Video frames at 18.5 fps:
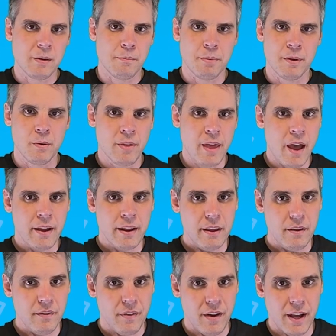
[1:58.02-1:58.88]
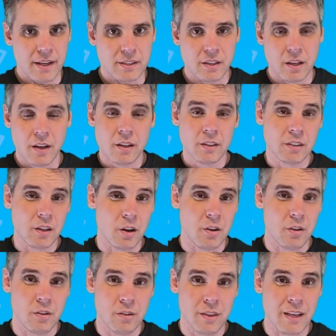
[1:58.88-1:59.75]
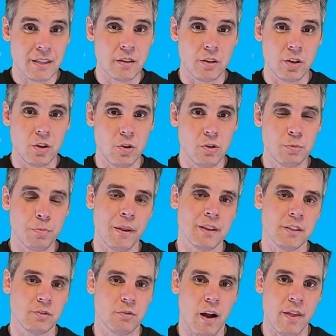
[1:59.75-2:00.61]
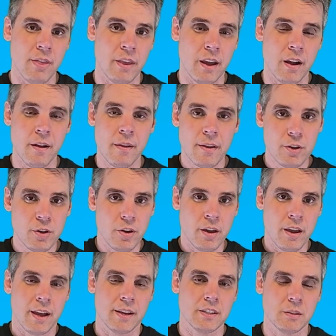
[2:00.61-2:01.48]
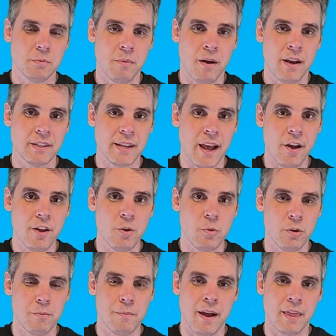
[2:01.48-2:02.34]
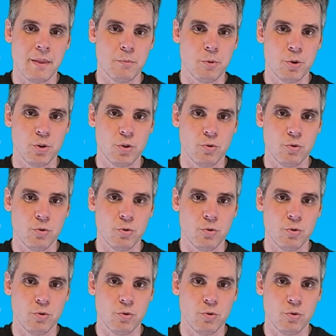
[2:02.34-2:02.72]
really simply without any fuss. So that's a huge plus right there. You can customize how you want to